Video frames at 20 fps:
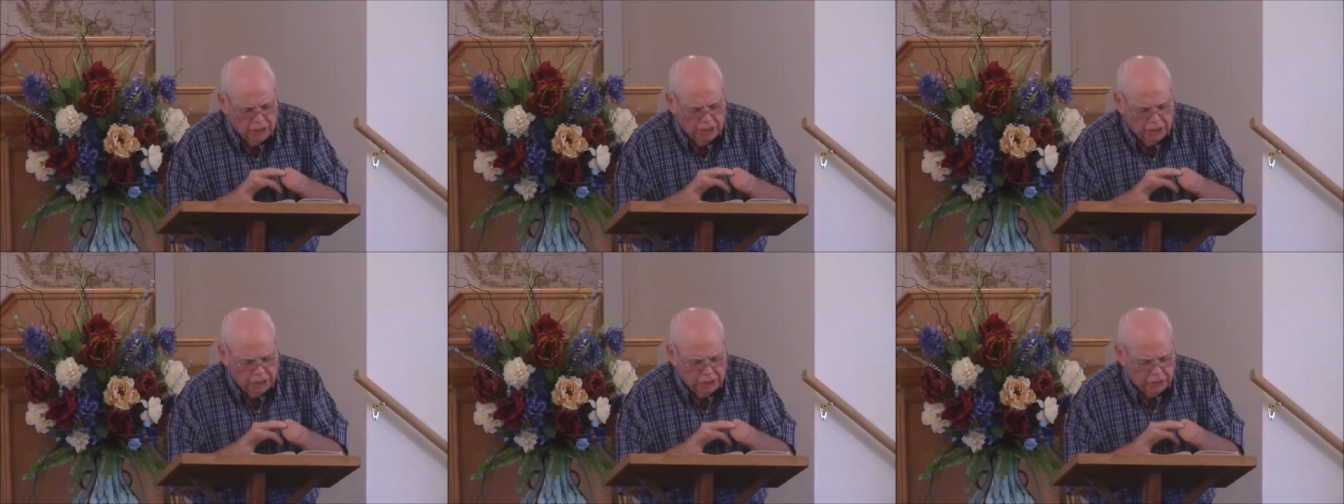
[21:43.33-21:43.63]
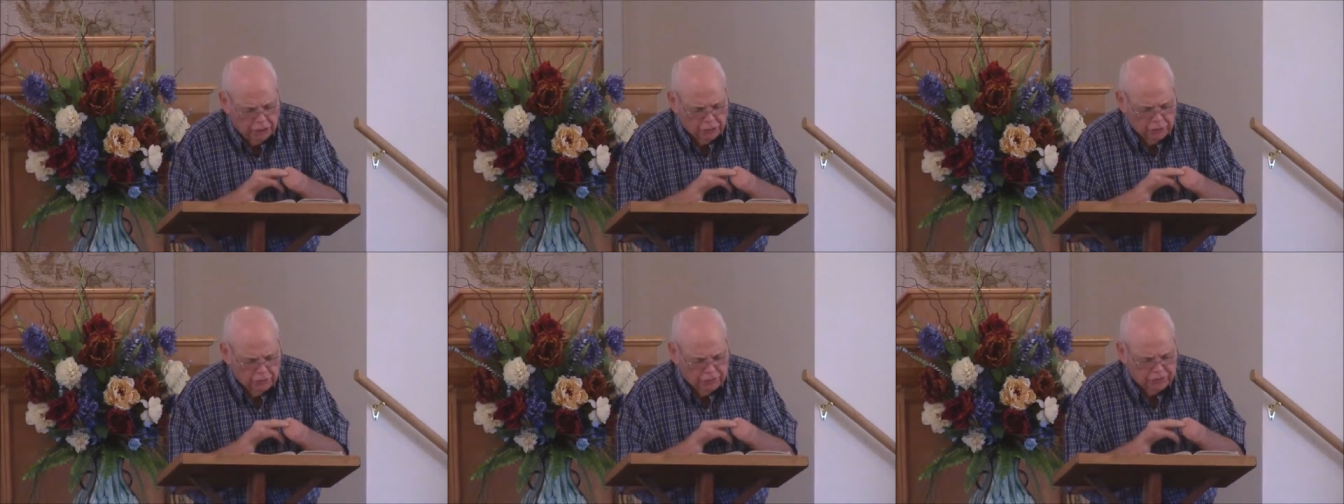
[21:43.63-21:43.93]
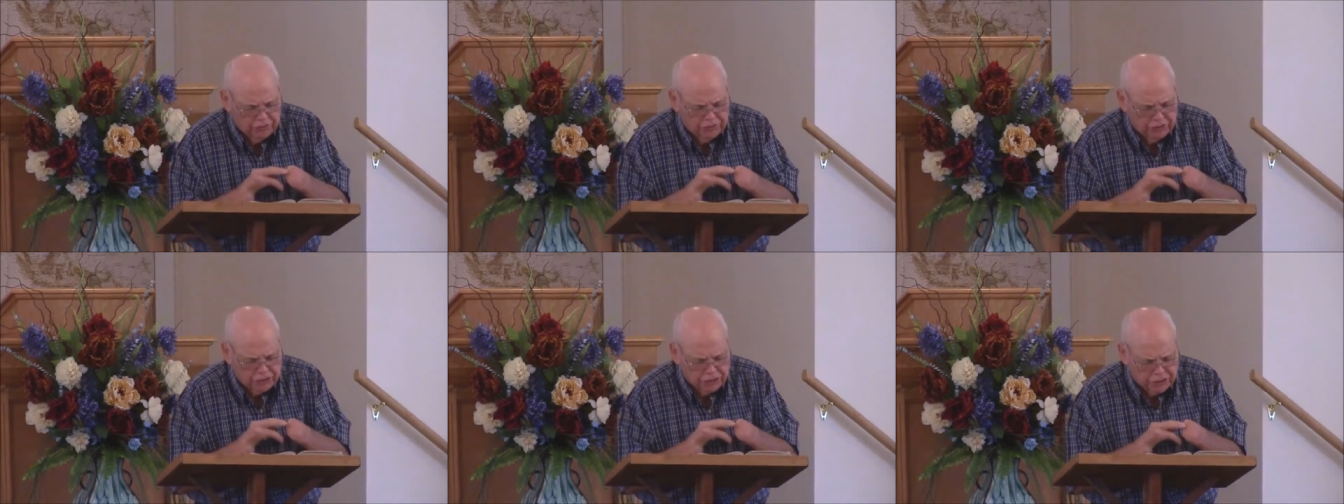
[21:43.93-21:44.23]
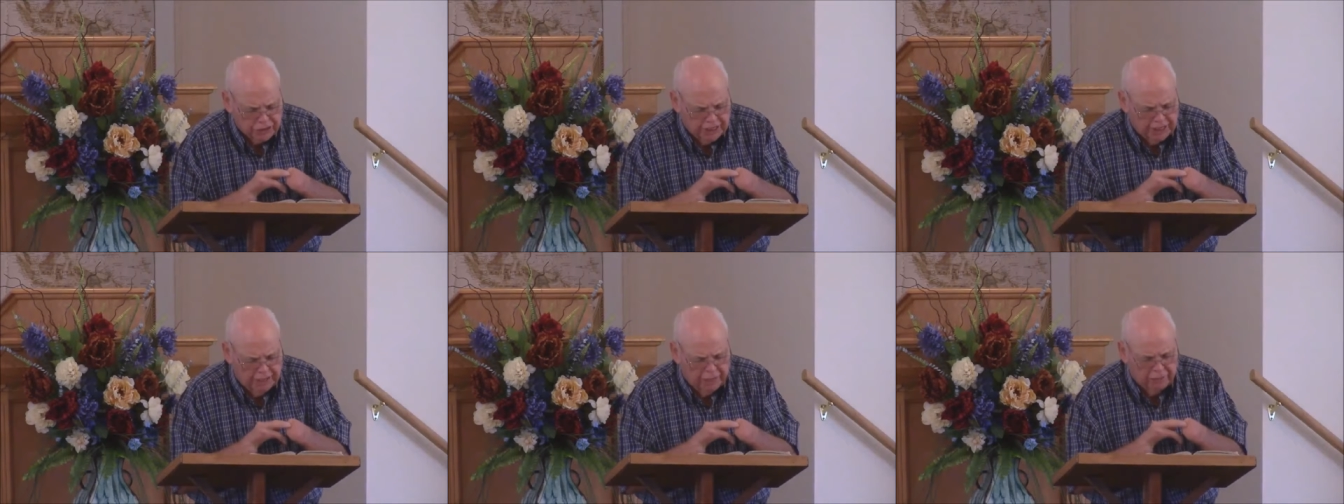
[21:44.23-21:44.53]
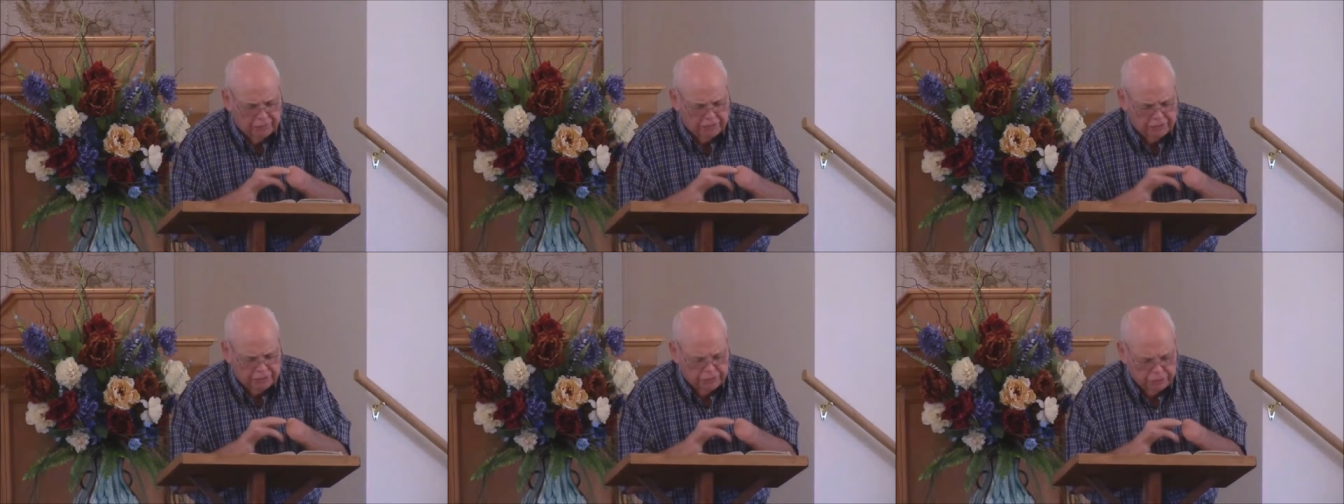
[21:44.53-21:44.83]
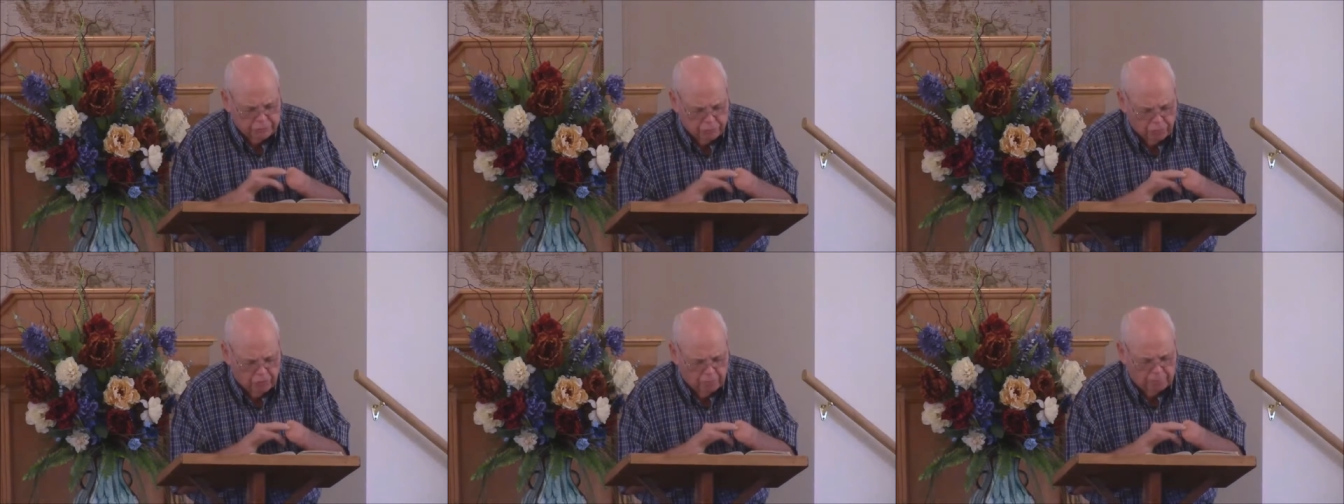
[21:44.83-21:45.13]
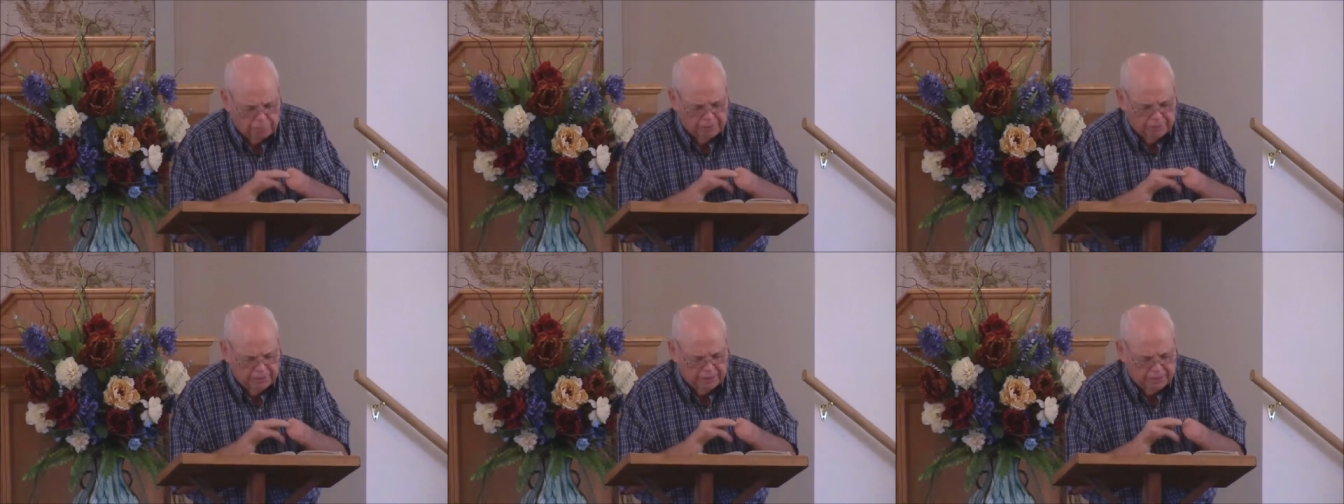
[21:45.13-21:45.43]
heareth the sound of the
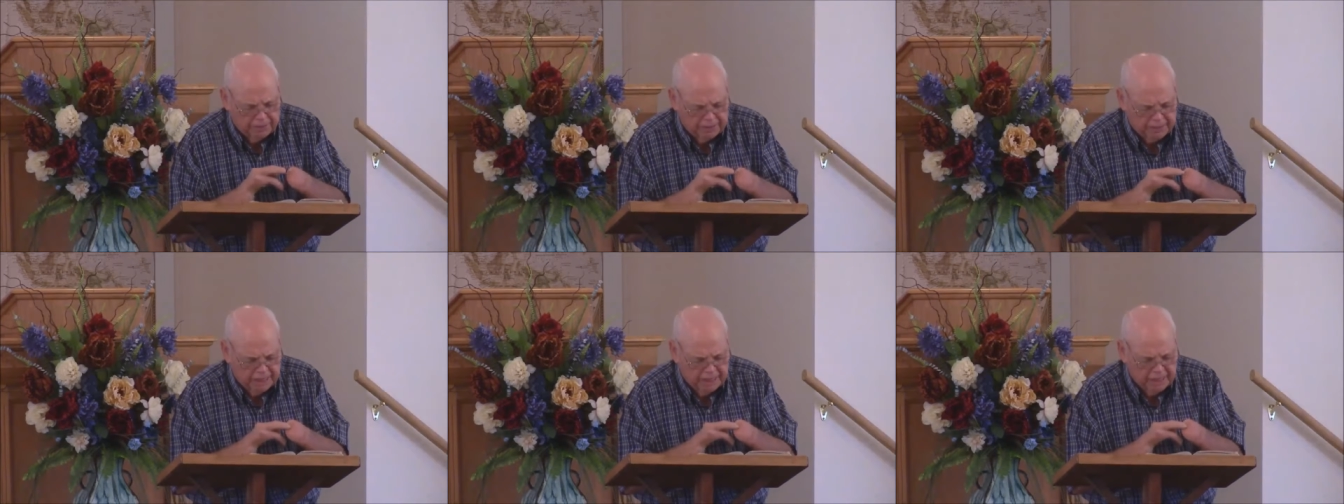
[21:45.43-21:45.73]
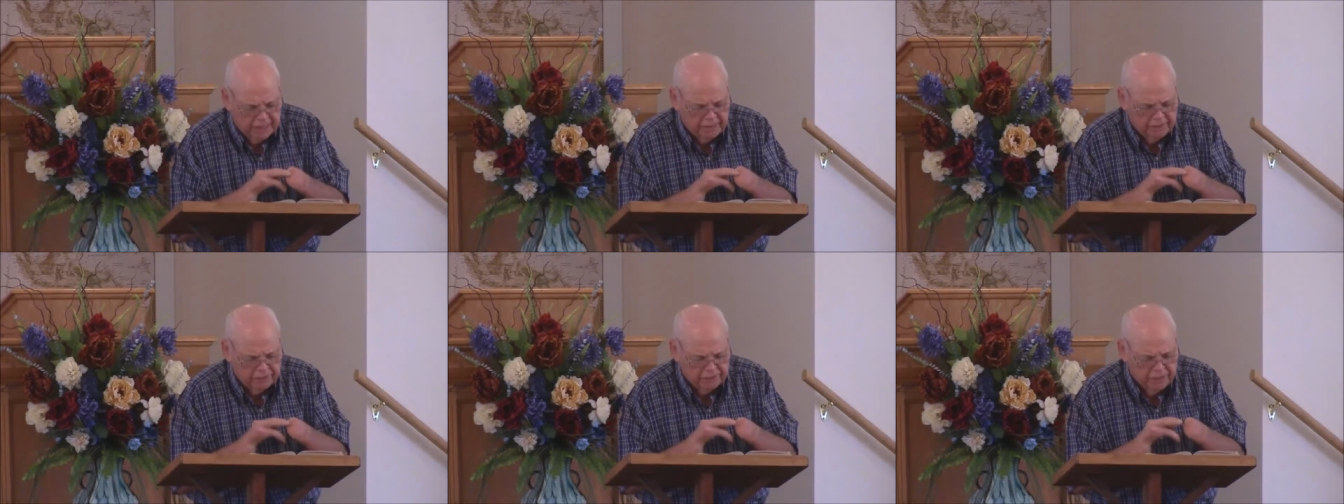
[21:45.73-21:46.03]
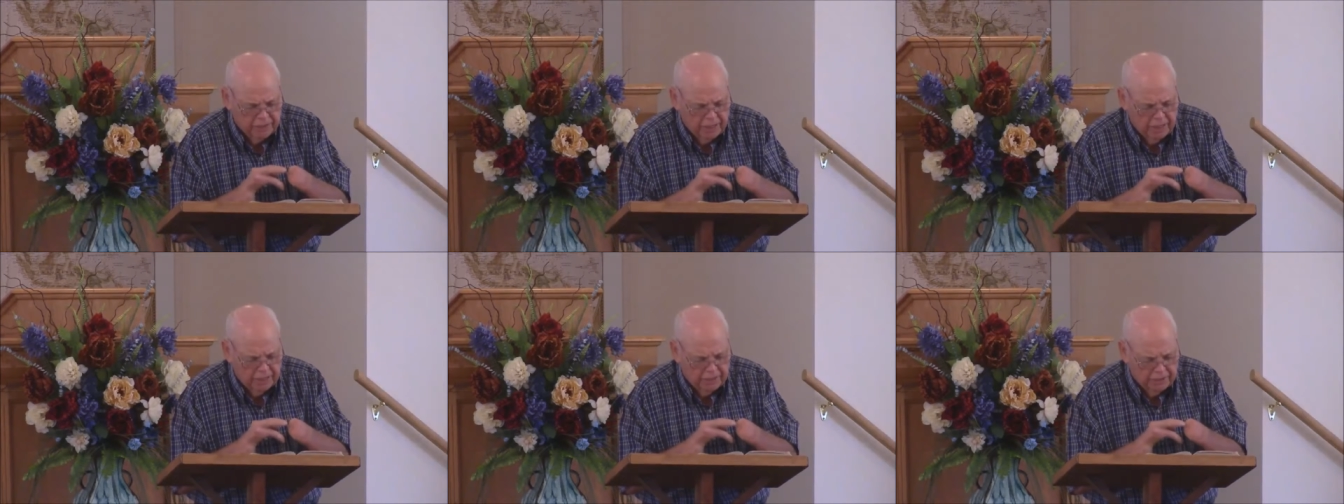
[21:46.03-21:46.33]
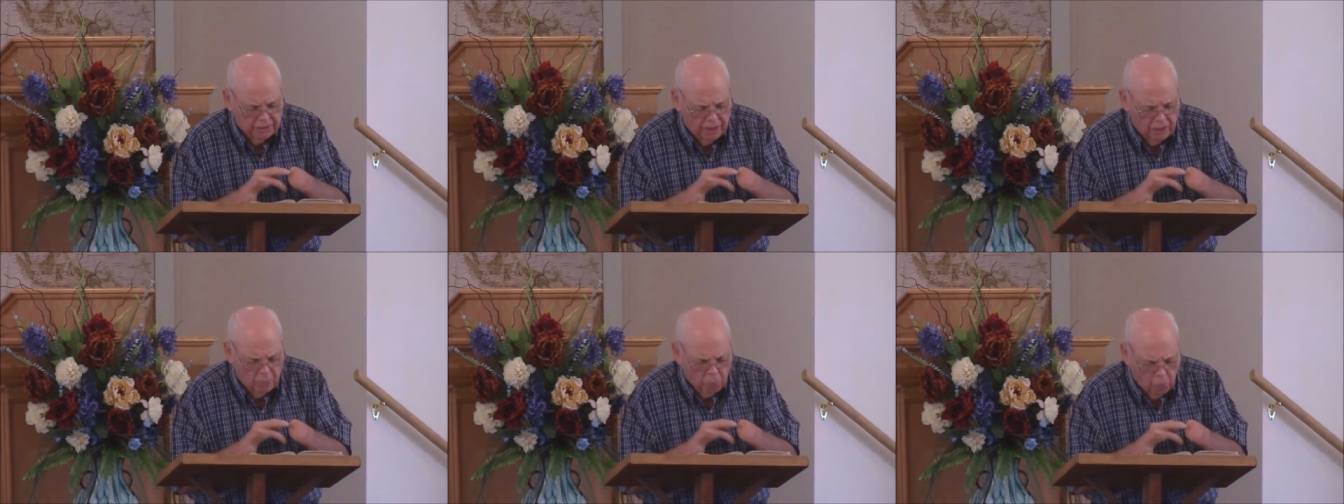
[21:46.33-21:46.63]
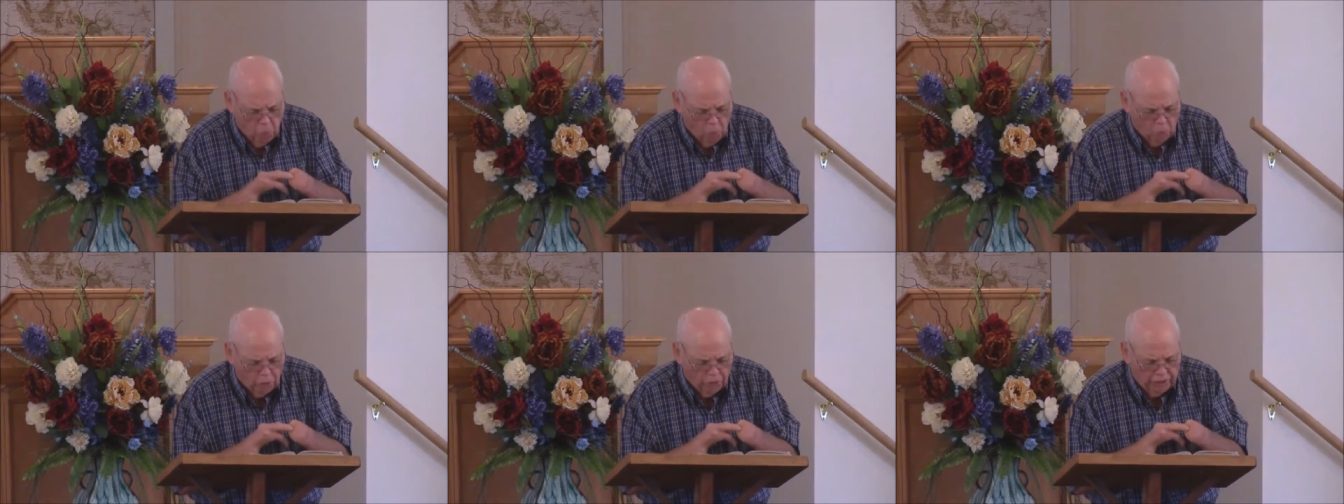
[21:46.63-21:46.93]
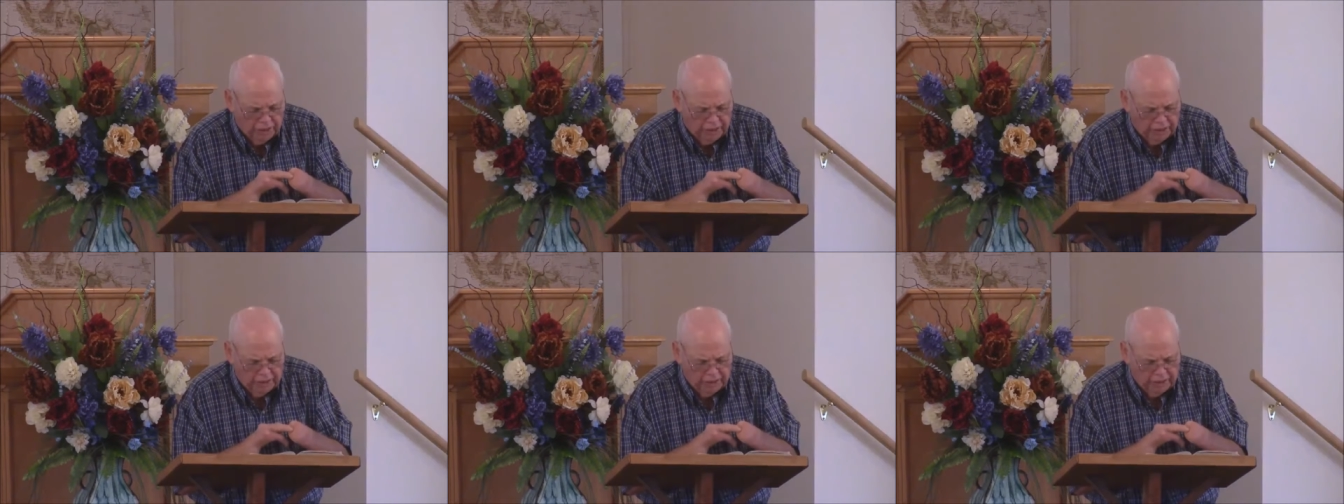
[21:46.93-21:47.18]
trumpet and taketh not warning,